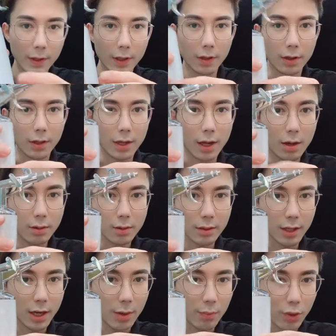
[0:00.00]
Okay, now the
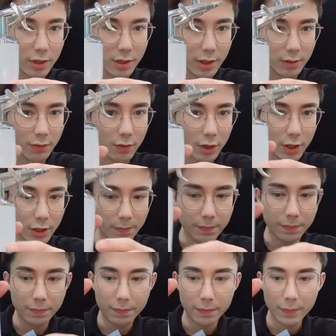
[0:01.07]
compressor is working.
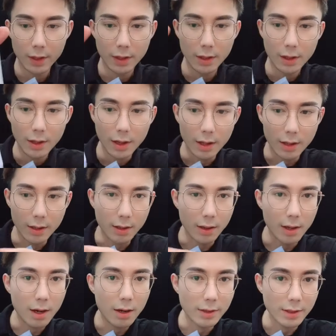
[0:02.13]
And then
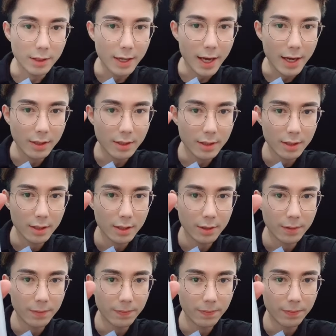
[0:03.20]
there is a light.
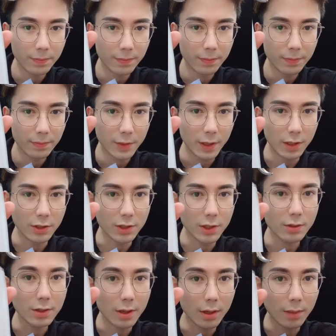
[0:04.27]
It
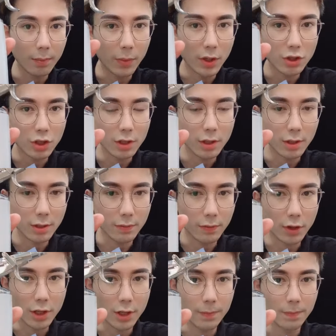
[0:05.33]
shows the machine is
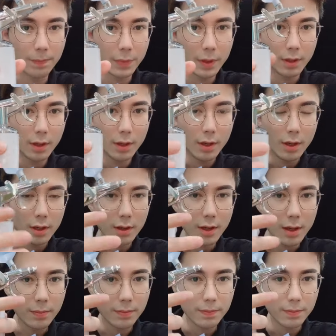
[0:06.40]
working. Then